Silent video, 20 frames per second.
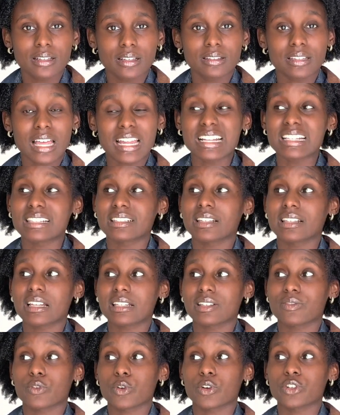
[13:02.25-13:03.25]
That is less,
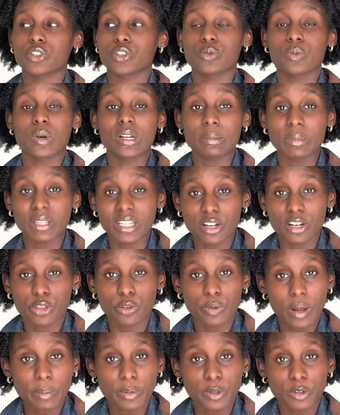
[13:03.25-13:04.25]
of course, you want to be in a
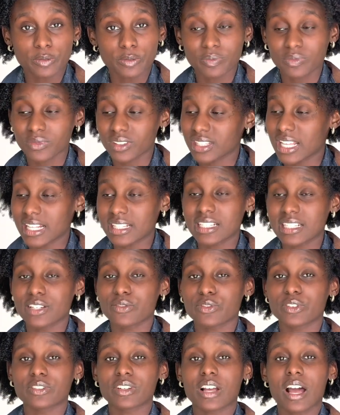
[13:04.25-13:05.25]
throuple. That's a
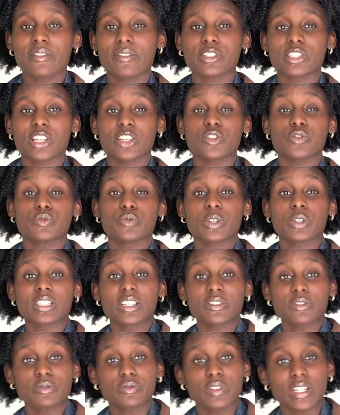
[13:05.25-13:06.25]
different conversation for a
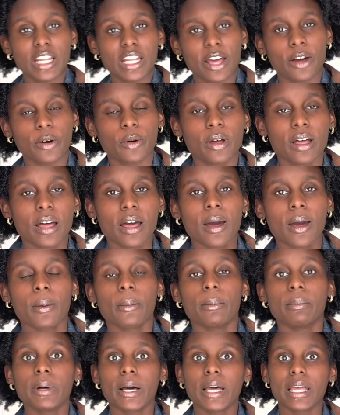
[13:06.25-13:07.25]
different video.
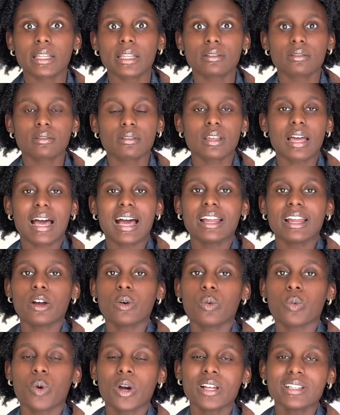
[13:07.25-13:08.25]
But I
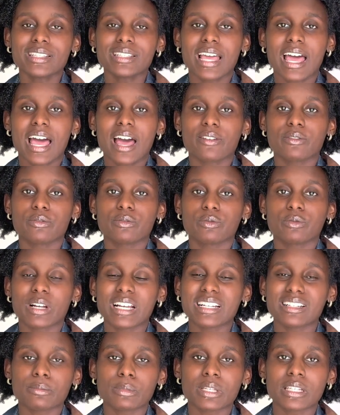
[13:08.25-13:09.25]
don't want to have
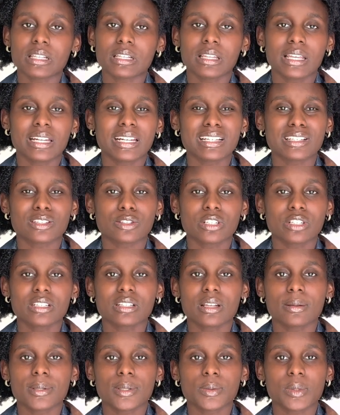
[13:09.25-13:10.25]
random miscellaneous
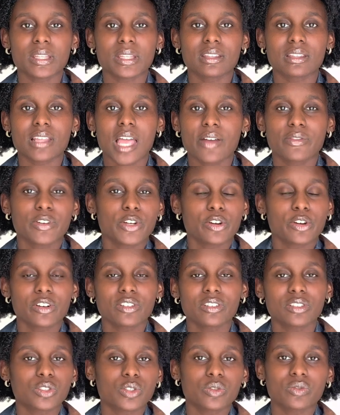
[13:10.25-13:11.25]
threesomes with every girl
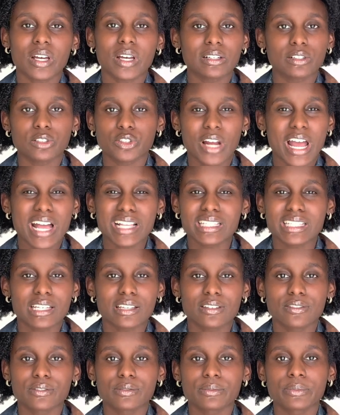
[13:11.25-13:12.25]
that you find
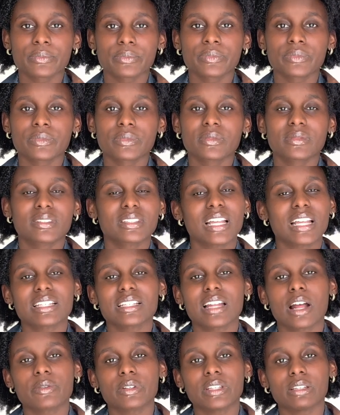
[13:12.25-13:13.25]
attractive. That's
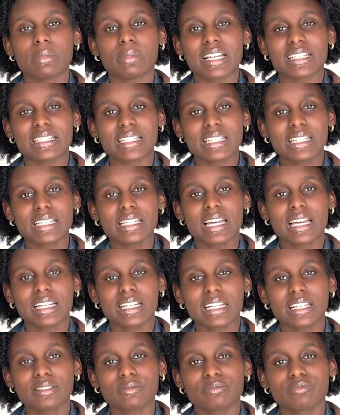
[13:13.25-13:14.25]
not really my tea,
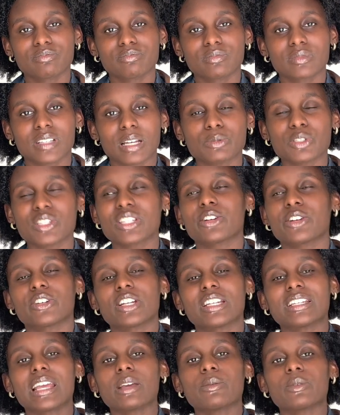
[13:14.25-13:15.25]
honey. I'm just here on a
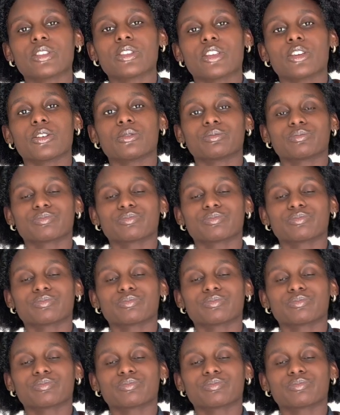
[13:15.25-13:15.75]
date with you.